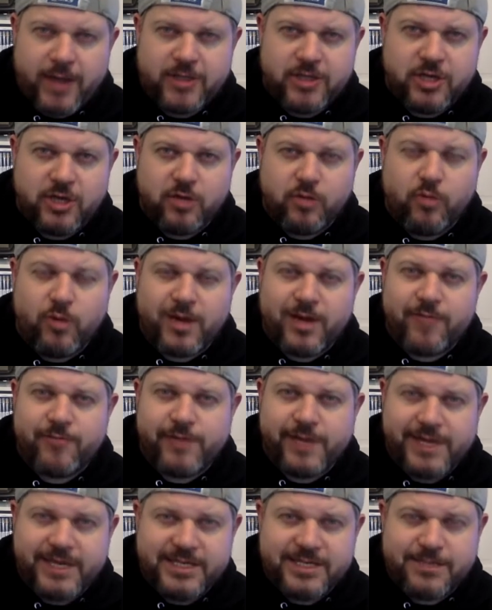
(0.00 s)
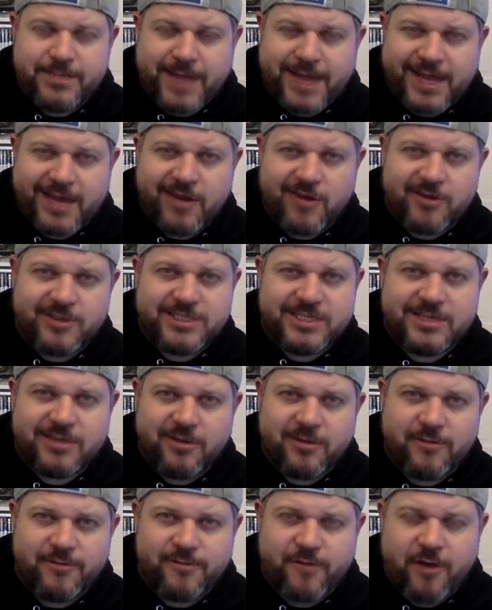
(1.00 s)
new when it released back in
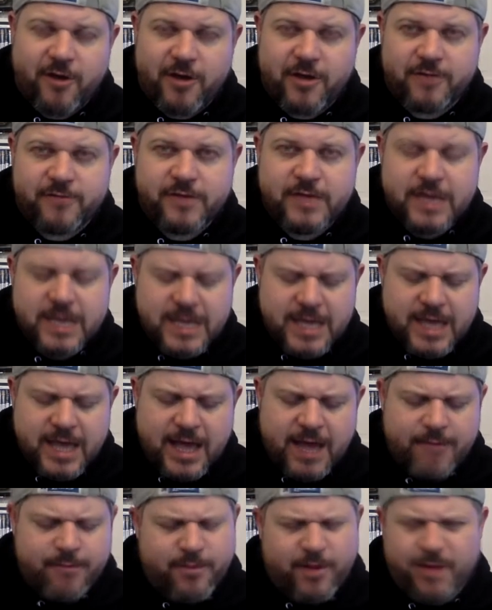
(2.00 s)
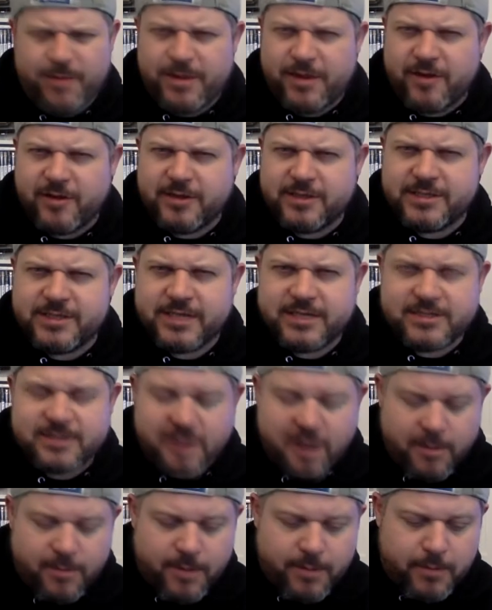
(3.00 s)
1995, Might be 96,
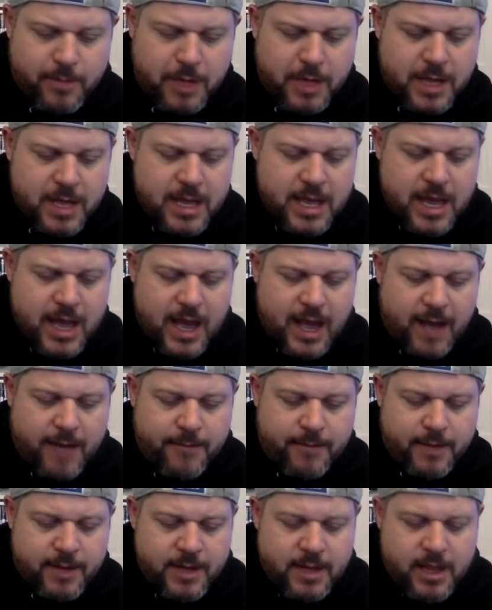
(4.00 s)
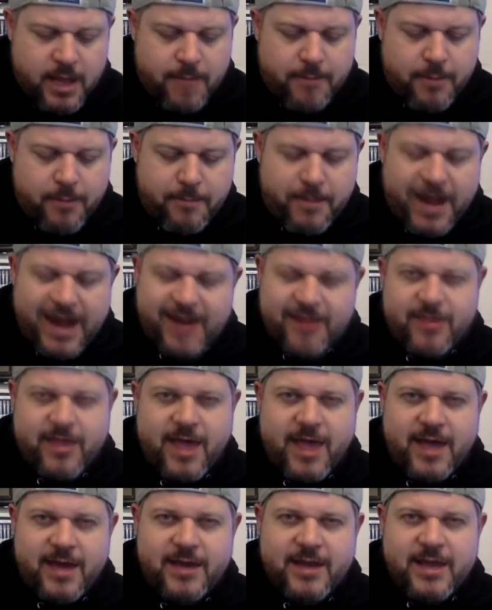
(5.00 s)
can't remember. But back
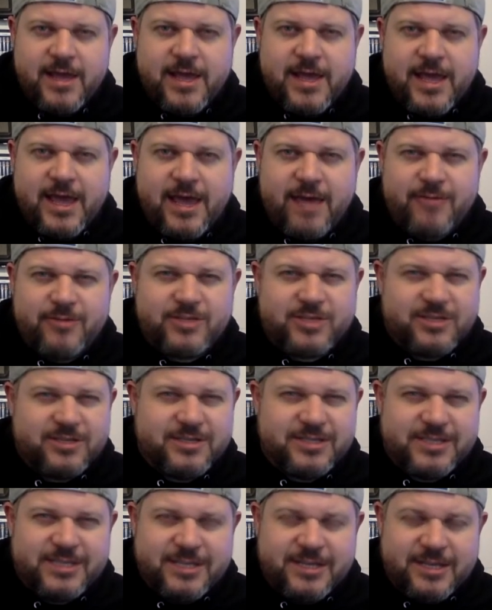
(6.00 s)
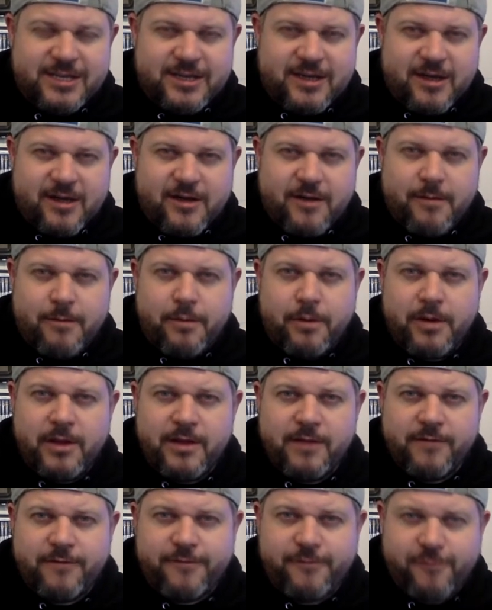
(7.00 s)
then, it was considered a
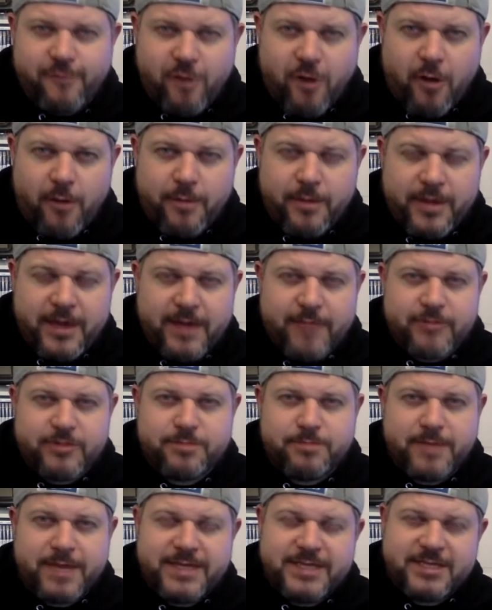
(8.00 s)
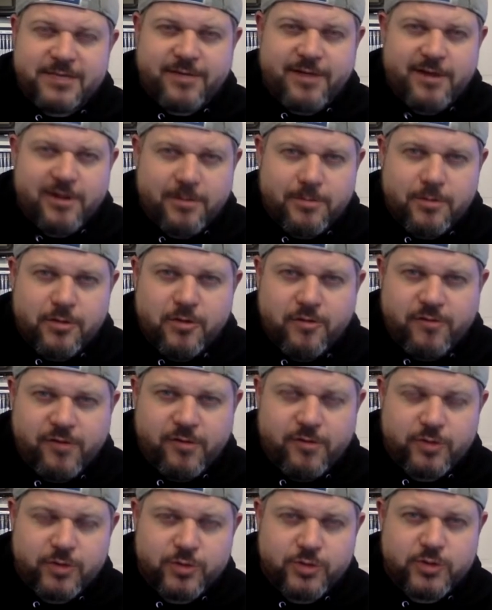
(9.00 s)
complete flop. It was based around a movie,
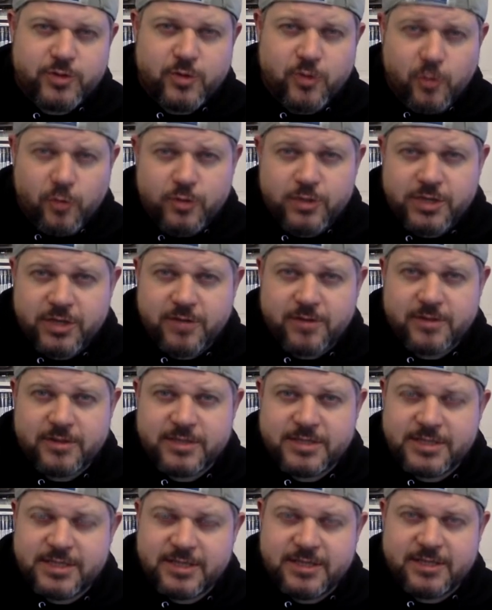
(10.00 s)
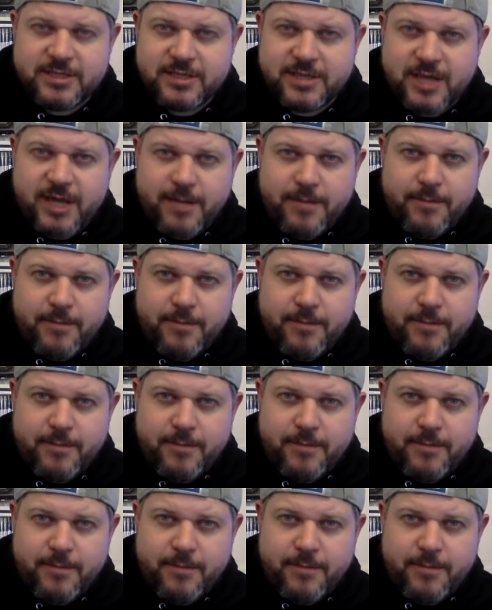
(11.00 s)
which was also considered a